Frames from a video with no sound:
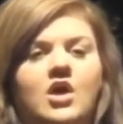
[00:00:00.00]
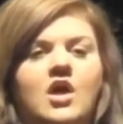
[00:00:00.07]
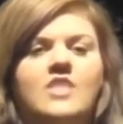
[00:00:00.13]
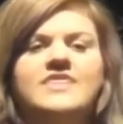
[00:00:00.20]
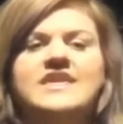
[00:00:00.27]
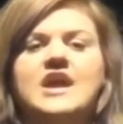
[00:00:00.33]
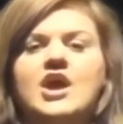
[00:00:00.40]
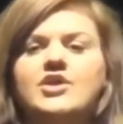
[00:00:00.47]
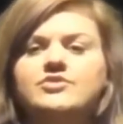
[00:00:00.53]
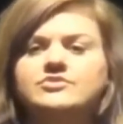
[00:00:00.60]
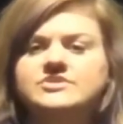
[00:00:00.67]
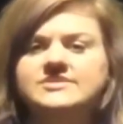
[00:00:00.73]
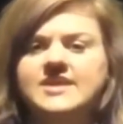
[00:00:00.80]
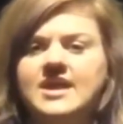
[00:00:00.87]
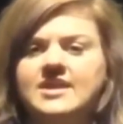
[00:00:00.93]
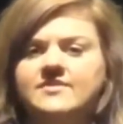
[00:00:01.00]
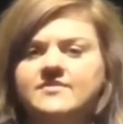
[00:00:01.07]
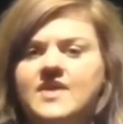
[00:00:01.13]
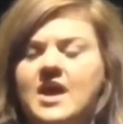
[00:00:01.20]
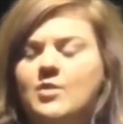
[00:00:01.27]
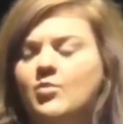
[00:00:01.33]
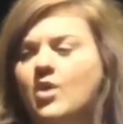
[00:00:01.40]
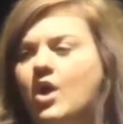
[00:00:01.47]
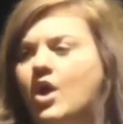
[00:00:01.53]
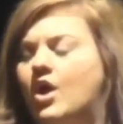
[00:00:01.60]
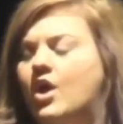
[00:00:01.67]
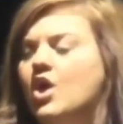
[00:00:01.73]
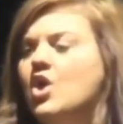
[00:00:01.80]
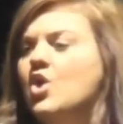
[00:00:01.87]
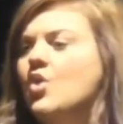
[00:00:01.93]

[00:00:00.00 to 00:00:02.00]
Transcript: On the other side of that wall